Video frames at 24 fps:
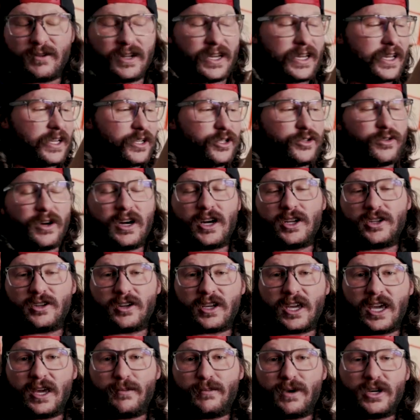when I get into
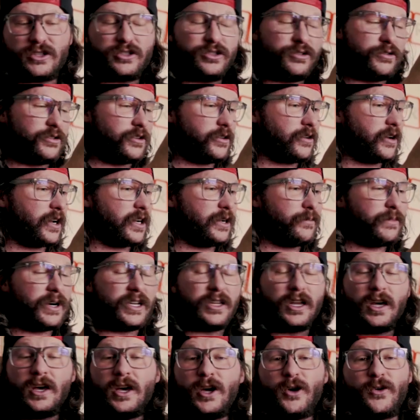100K a month, 200 grand a
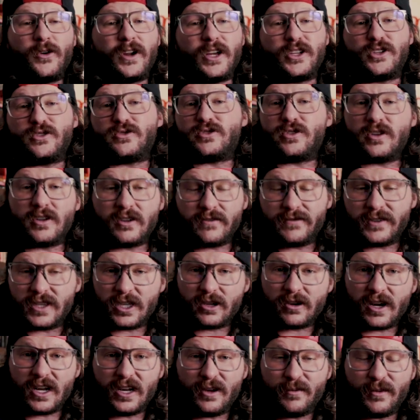month, when I do
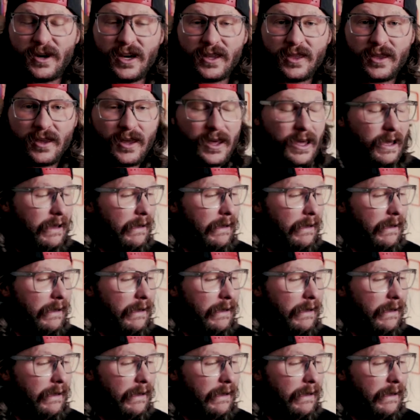250 grand a month,